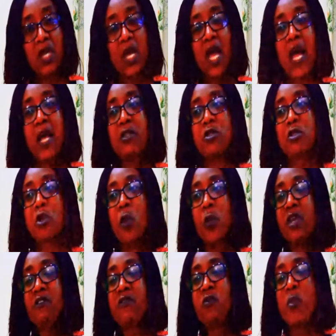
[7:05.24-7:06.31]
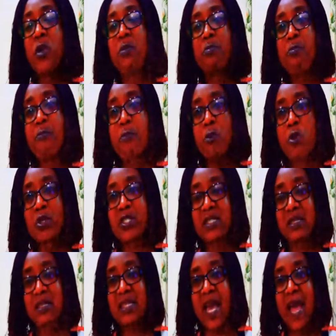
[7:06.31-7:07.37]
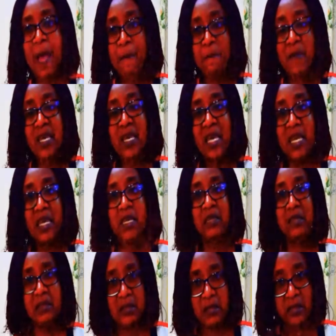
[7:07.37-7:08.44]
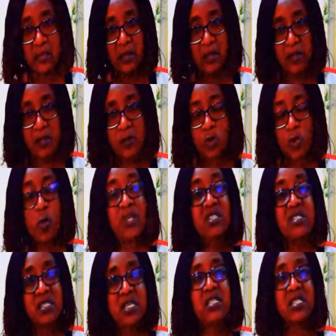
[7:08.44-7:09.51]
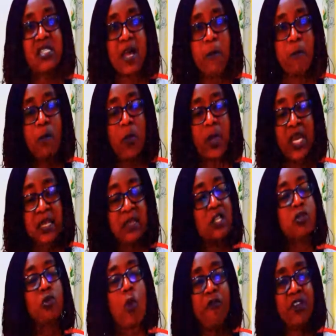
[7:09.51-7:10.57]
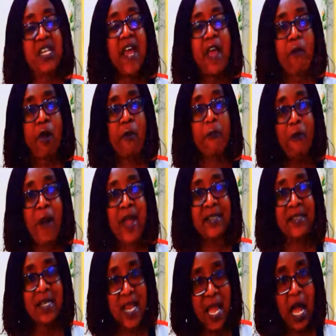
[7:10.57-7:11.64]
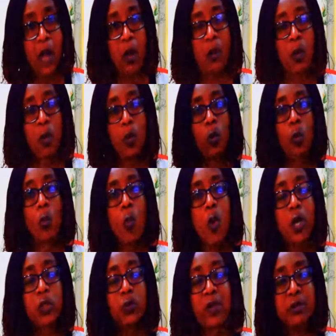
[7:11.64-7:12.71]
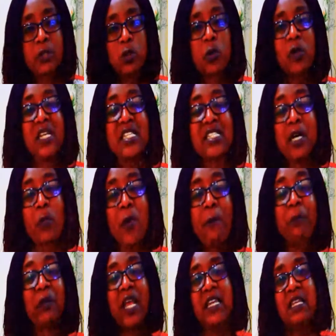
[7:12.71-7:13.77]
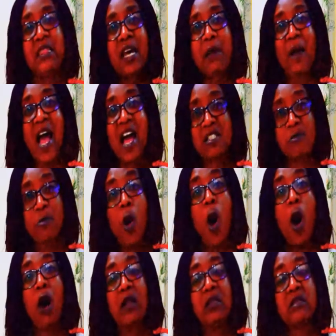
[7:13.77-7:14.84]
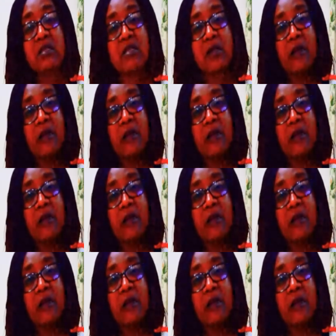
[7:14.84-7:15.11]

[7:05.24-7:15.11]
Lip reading: And so if we put them in to a system in this COVID era right now, what we're doing is that we're playing them as pawns